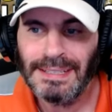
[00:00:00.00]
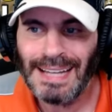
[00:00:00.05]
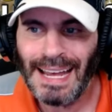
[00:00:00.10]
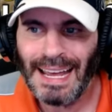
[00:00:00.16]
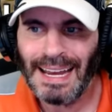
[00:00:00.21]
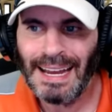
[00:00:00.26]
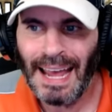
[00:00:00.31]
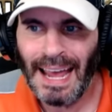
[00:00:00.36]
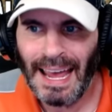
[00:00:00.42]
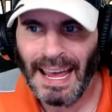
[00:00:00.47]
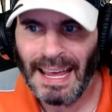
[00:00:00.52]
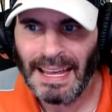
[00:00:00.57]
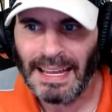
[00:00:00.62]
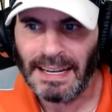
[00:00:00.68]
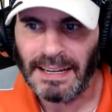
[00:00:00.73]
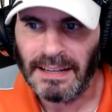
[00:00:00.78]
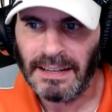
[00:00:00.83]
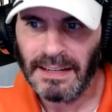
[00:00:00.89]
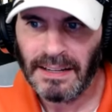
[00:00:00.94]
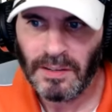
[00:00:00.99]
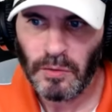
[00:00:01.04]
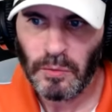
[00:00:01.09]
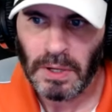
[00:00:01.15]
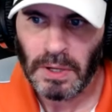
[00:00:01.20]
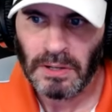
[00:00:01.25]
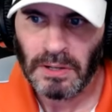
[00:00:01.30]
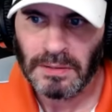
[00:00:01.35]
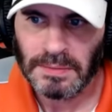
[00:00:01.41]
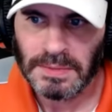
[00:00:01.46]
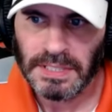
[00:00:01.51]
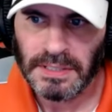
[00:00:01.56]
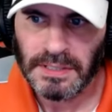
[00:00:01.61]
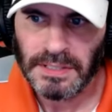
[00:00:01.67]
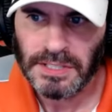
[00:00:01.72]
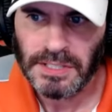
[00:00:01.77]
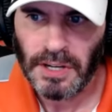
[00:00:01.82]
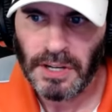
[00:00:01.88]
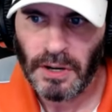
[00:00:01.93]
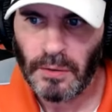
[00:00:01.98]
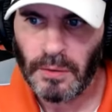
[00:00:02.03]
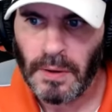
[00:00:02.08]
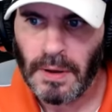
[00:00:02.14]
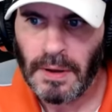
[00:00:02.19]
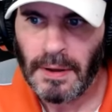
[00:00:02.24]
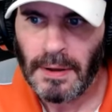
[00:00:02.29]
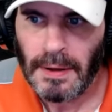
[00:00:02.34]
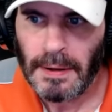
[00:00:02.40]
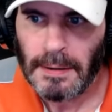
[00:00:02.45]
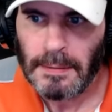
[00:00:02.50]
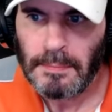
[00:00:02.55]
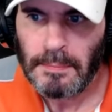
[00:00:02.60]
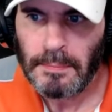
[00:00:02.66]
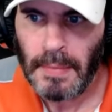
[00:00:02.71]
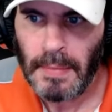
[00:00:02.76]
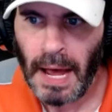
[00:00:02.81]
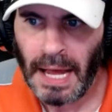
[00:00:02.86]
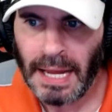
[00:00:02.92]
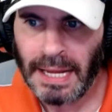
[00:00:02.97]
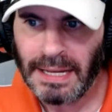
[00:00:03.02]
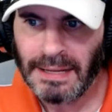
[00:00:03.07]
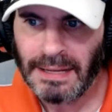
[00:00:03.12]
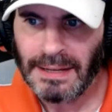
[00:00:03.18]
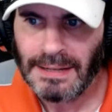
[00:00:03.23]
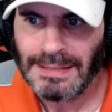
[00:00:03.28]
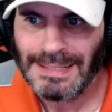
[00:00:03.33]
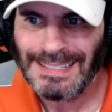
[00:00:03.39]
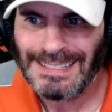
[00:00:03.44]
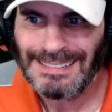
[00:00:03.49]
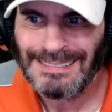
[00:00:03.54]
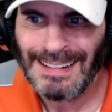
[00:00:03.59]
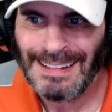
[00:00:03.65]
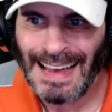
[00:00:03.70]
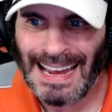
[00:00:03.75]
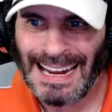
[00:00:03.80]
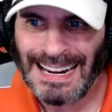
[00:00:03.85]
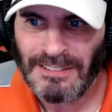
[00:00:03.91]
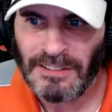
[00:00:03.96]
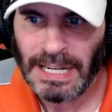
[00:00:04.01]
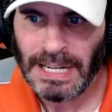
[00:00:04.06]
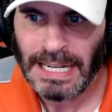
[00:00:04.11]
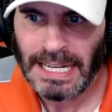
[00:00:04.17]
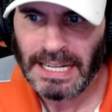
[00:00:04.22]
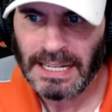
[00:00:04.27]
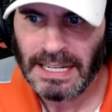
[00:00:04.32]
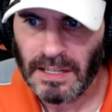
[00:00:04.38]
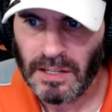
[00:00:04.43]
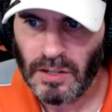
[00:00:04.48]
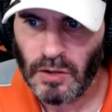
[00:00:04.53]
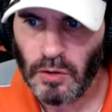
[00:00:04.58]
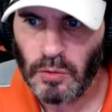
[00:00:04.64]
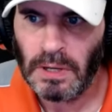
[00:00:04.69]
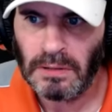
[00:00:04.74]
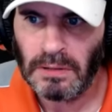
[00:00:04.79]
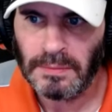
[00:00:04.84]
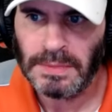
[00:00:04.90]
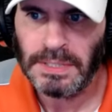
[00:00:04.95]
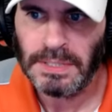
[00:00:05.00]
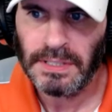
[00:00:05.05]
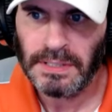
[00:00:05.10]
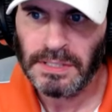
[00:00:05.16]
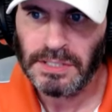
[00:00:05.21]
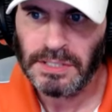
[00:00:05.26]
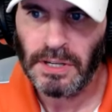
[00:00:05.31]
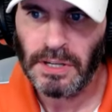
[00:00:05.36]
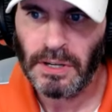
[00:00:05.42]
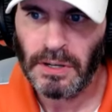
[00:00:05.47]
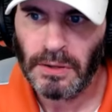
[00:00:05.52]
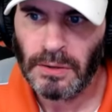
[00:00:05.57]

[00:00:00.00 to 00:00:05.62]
Deadhead. Welcome to the show. Mike Larry. Welcome to the show.